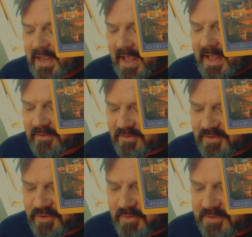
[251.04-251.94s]
hand
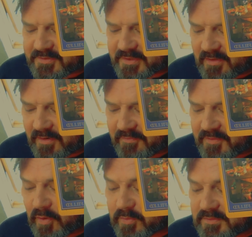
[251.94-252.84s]
you a set of
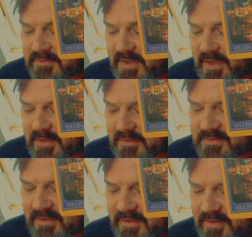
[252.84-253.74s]
golden keys.
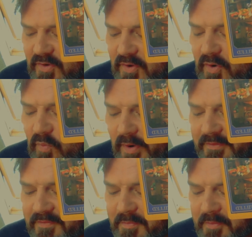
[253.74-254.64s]
One
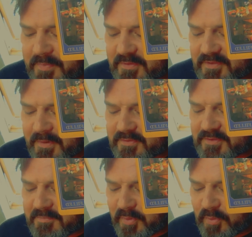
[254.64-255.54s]
of them opens the most
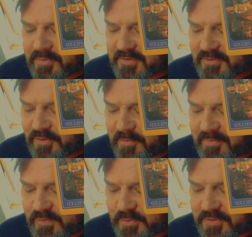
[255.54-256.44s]
important door
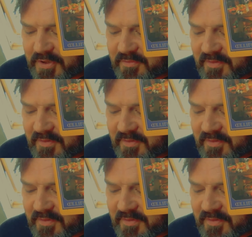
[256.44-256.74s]
before you.